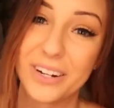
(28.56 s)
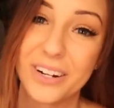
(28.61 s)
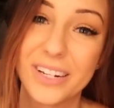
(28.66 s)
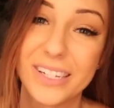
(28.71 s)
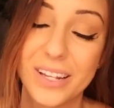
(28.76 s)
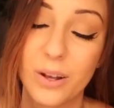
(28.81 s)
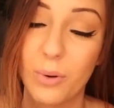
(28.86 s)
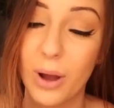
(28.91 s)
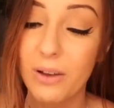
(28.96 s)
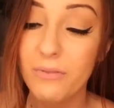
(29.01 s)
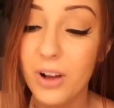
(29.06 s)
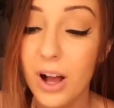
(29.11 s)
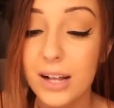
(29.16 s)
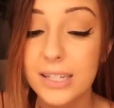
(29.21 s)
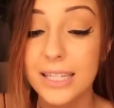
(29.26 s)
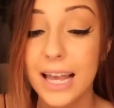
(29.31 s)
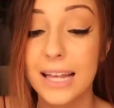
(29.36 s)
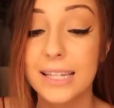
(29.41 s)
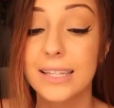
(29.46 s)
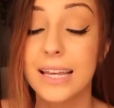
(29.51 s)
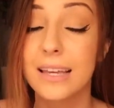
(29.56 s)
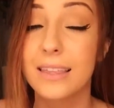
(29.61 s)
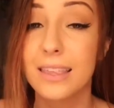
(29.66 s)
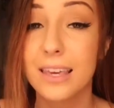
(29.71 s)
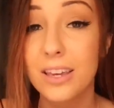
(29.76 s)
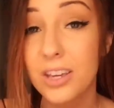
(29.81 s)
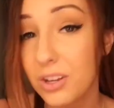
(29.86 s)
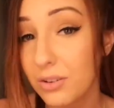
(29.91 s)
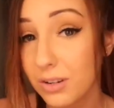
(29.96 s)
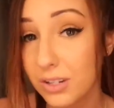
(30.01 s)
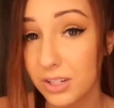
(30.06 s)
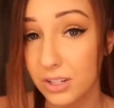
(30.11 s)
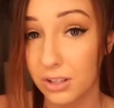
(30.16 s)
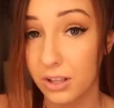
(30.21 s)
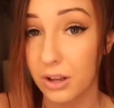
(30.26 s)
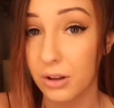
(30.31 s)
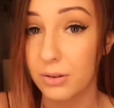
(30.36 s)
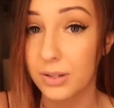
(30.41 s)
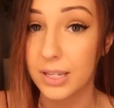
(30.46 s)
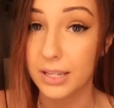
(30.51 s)
but seriously White Fox has like the cutest
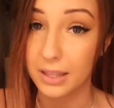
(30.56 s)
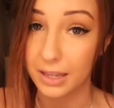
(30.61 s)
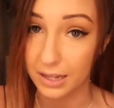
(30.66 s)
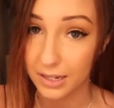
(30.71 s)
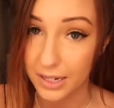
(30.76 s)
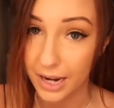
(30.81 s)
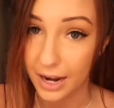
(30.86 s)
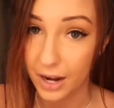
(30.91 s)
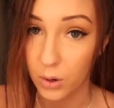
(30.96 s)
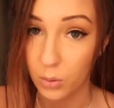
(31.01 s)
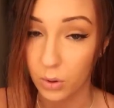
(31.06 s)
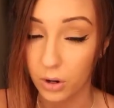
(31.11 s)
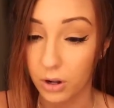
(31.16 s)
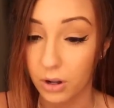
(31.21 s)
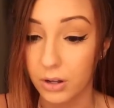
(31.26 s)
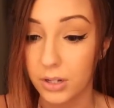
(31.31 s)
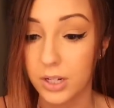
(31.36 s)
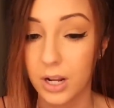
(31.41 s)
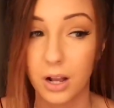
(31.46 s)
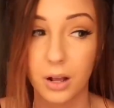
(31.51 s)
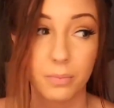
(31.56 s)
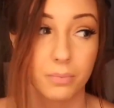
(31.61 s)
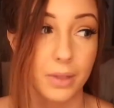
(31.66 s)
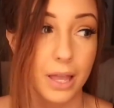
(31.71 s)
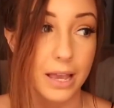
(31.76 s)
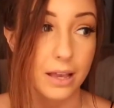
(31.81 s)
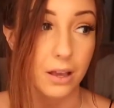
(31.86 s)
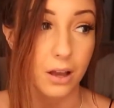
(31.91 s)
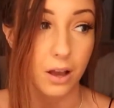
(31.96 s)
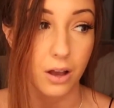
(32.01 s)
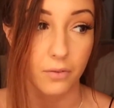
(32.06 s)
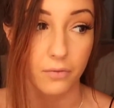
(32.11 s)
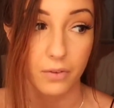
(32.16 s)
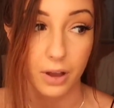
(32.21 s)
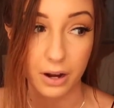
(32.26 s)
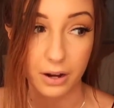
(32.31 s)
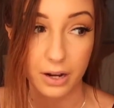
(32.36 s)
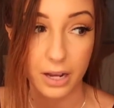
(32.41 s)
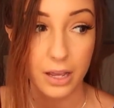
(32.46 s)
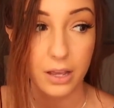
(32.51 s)
clothes in the entire world um like a
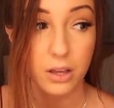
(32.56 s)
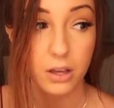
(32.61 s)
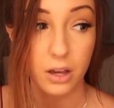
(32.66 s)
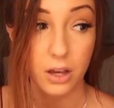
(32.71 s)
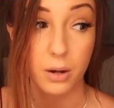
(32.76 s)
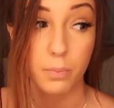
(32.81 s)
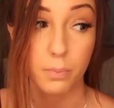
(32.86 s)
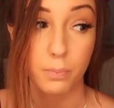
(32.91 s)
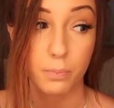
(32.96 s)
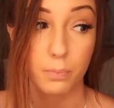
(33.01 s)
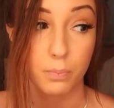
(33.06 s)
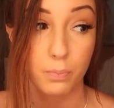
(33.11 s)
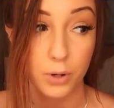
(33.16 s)
very good